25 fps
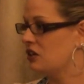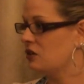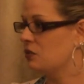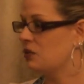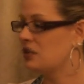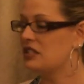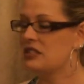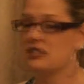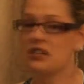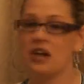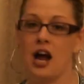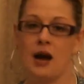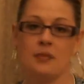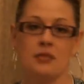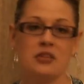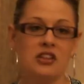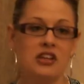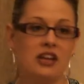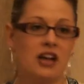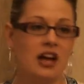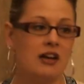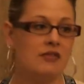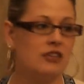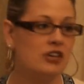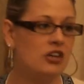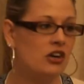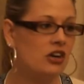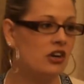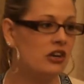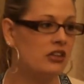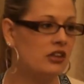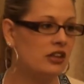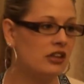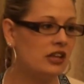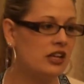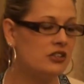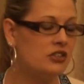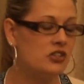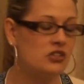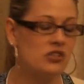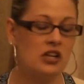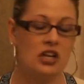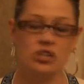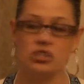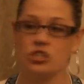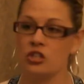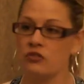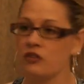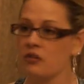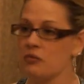We stopped the governor and the
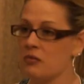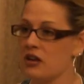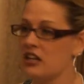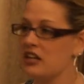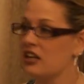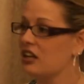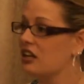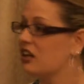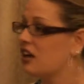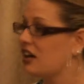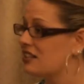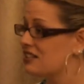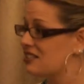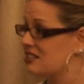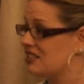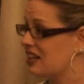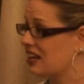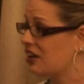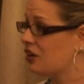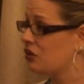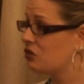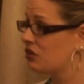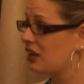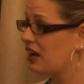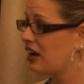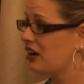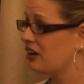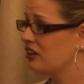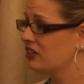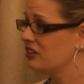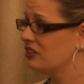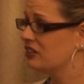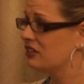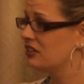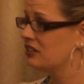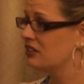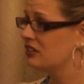legislature from making cuts to health care.